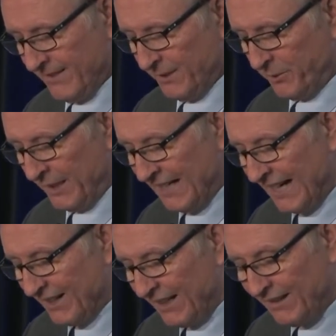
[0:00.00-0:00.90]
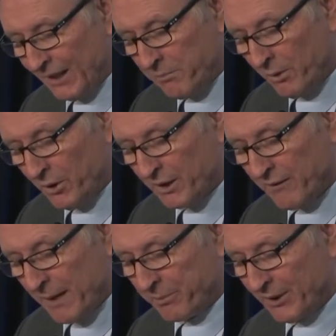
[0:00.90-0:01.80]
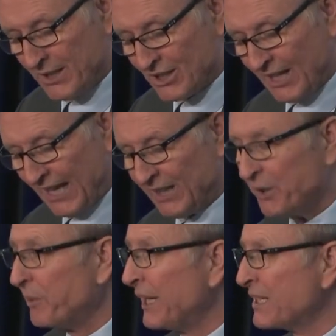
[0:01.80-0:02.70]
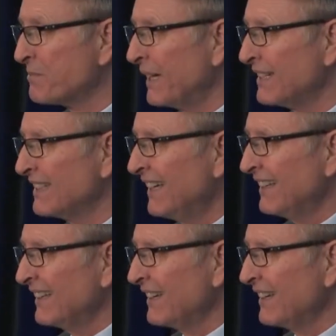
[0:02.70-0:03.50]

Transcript: Regarding their mode of operation, Ellen White explains. Now,